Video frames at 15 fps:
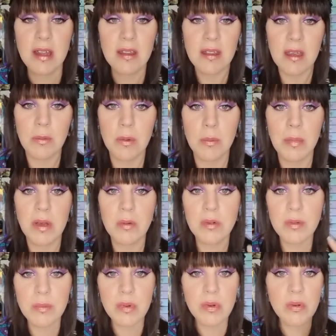They were
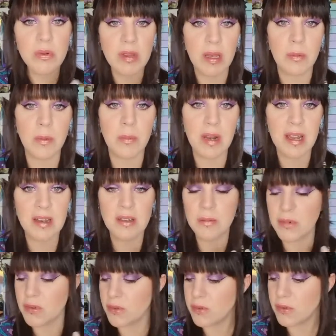buildable, they were
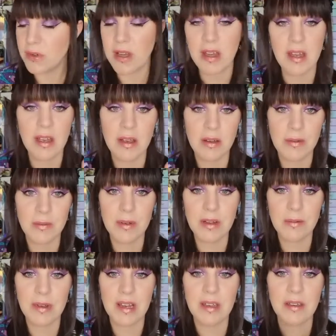blendable, really,
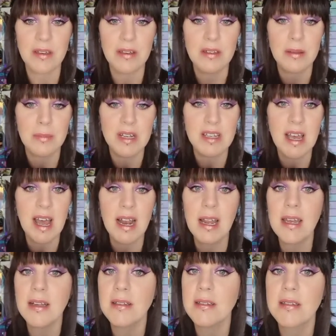really good. The
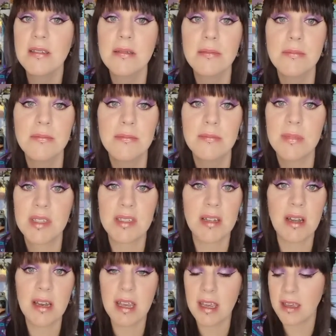metallics,
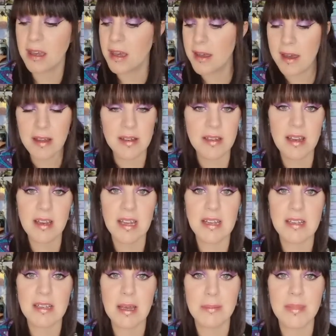stunning. Didn't need
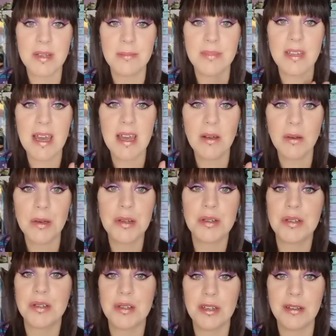to dampen them down, could
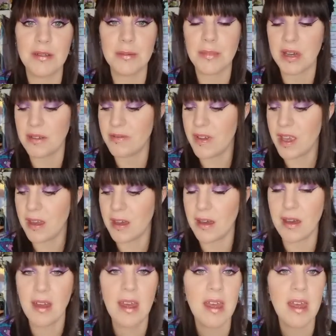just use my finger.